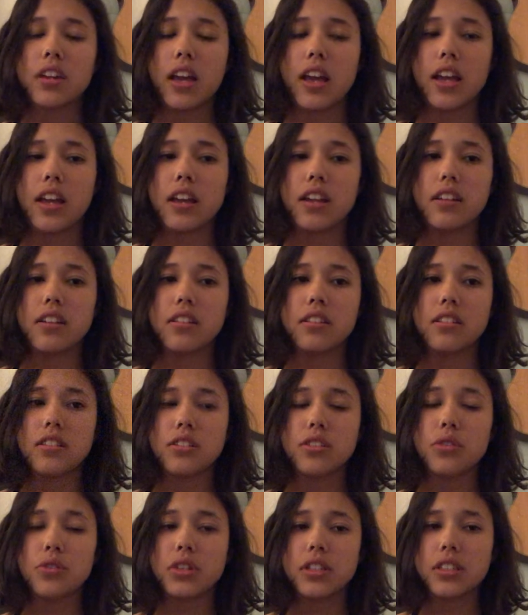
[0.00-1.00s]
And
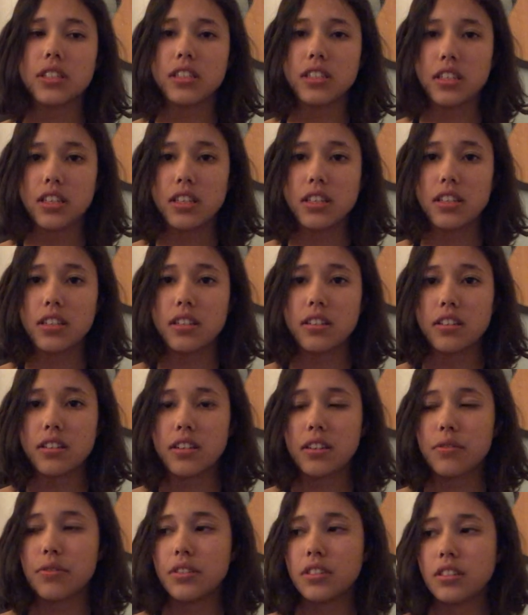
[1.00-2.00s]
you can see,
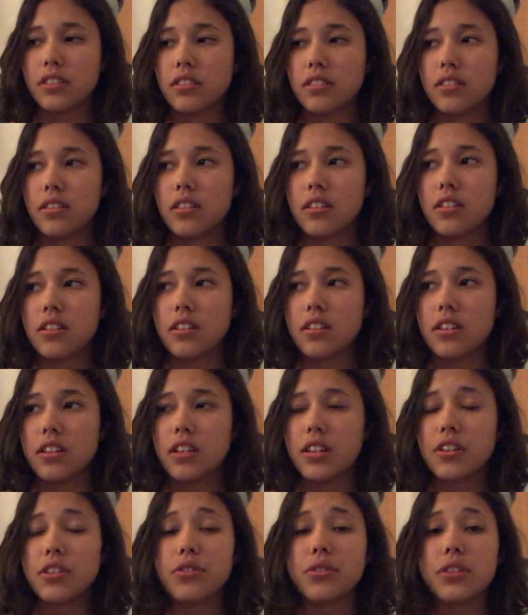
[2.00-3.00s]
it was
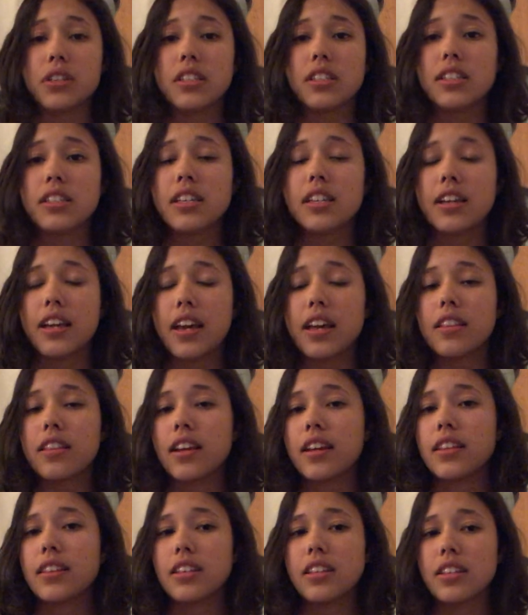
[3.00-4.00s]
here you can see again,
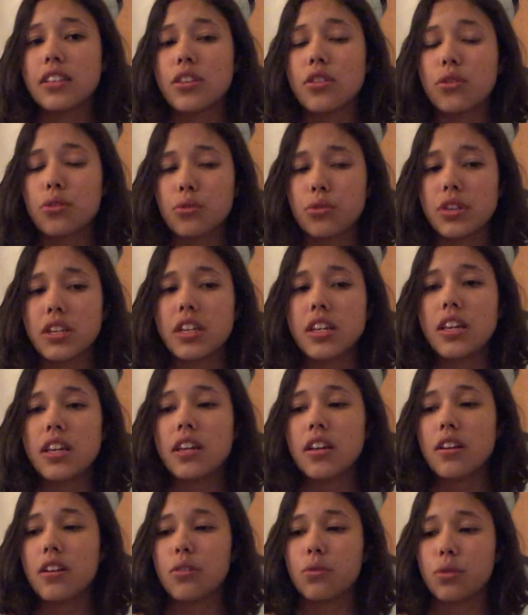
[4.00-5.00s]
like, these
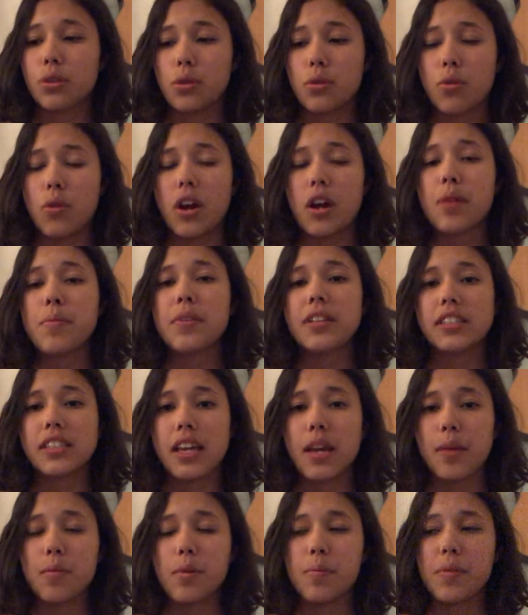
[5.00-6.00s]
three requirements
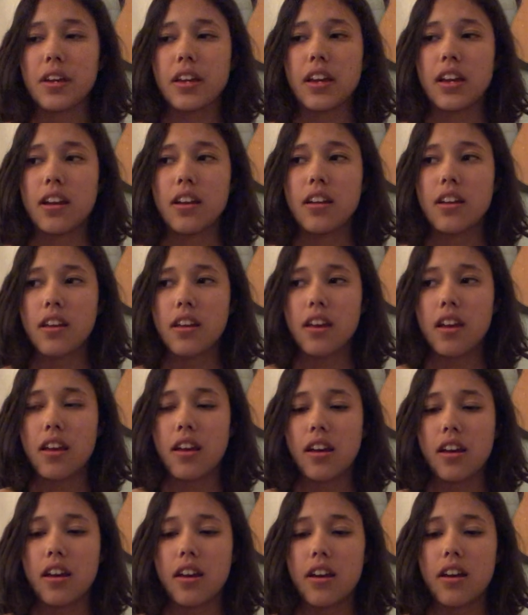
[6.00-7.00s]
came up again
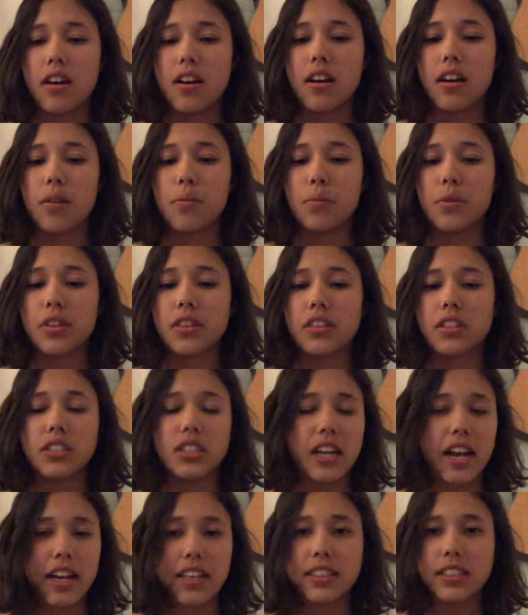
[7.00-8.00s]
with the
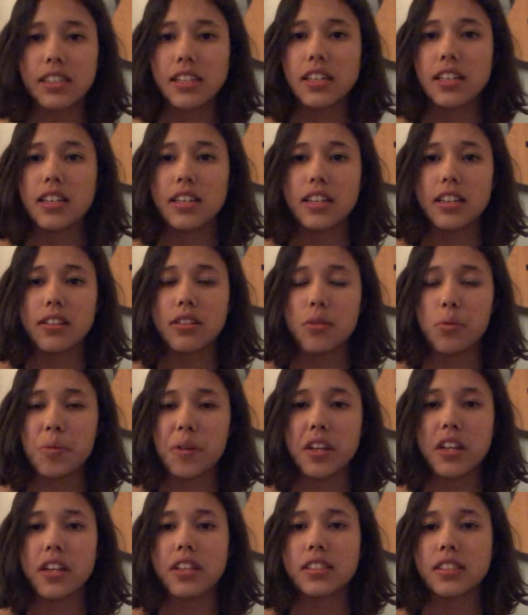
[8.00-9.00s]
chastity and the
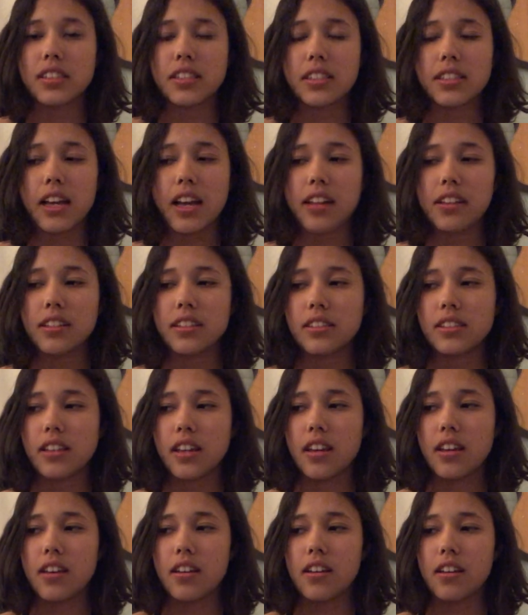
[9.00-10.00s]
obedience and silence.
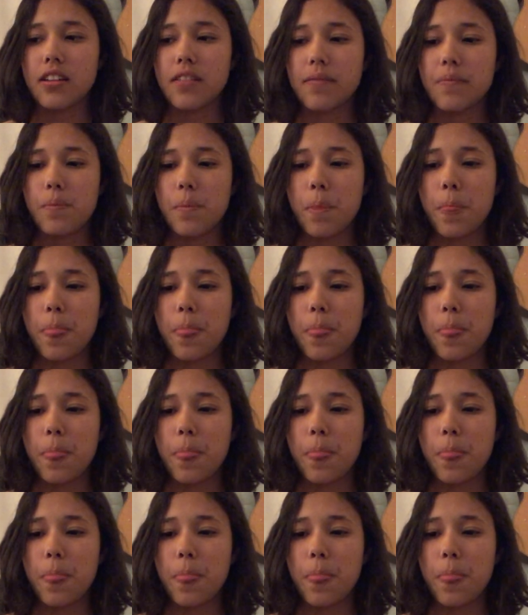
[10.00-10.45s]
And